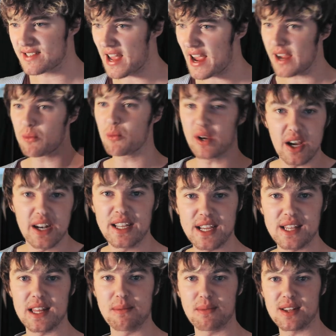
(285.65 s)
saying, we're gonna
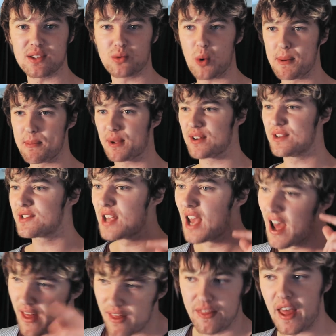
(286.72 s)
get them this win because
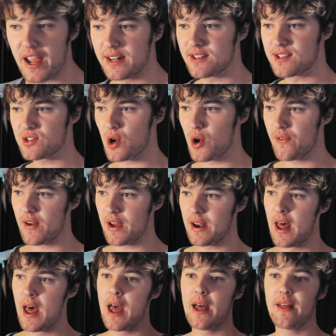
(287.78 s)
they deserve it,